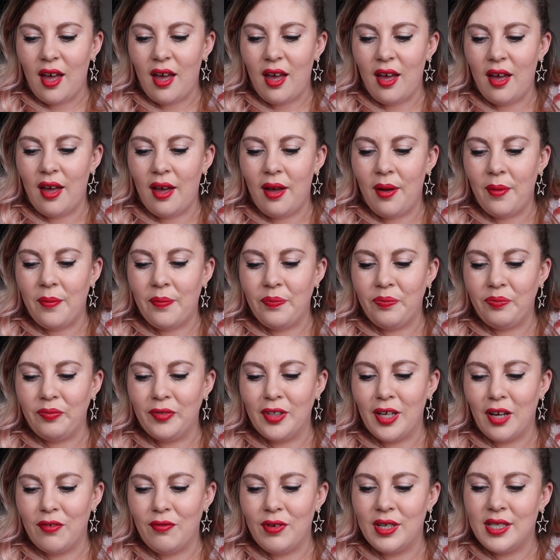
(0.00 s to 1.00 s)

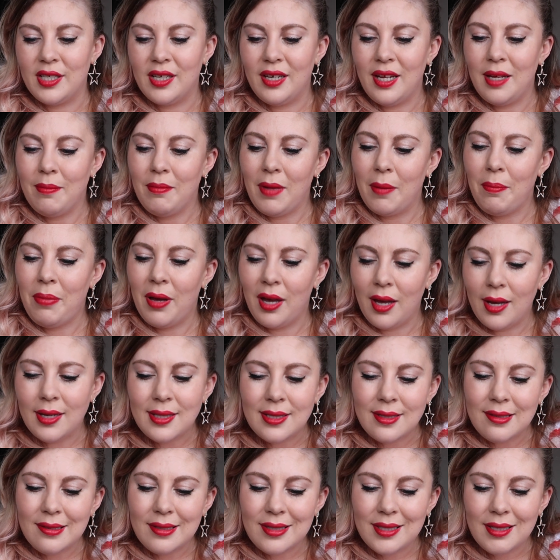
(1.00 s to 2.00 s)
I've written in my
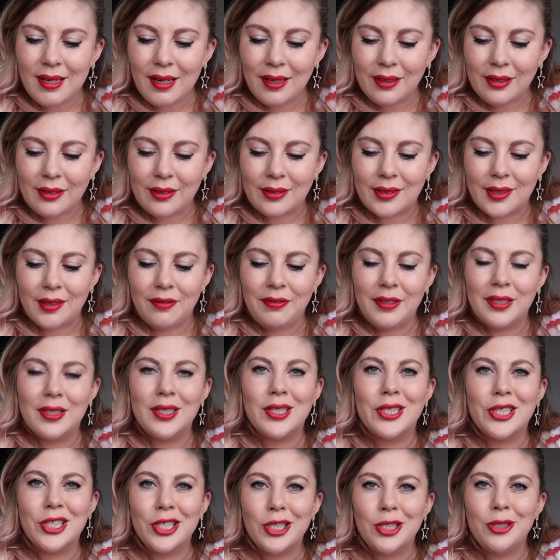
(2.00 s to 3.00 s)
personal circles, I feel
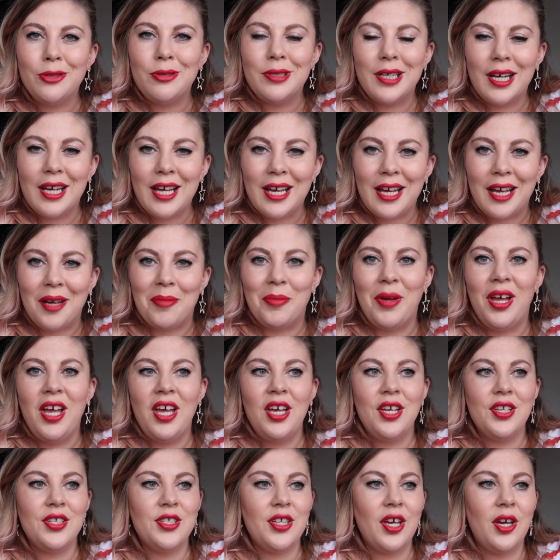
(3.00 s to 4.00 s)
so glam.
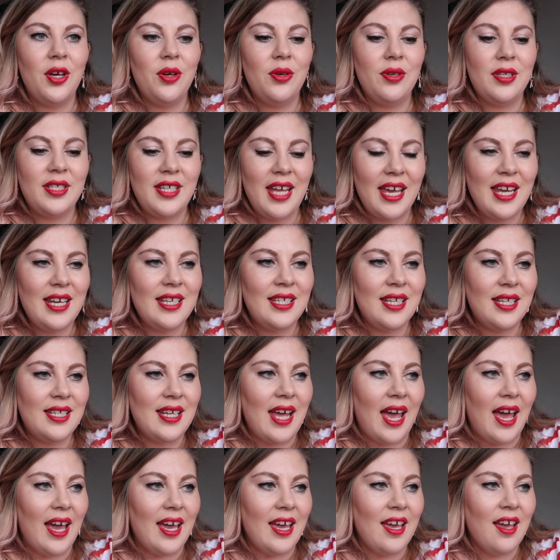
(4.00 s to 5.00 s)
So day to
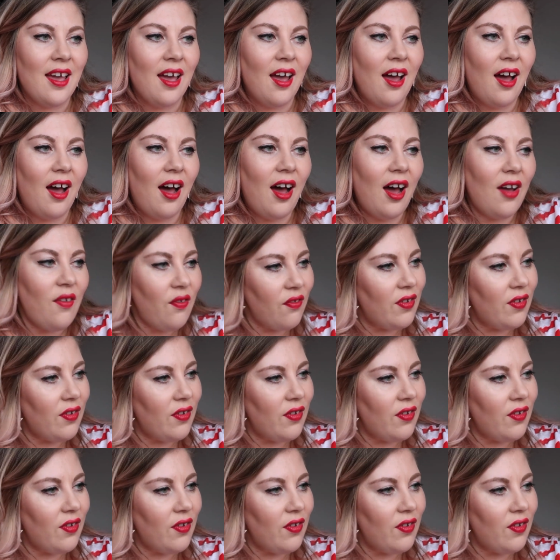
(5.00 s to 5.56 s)
day I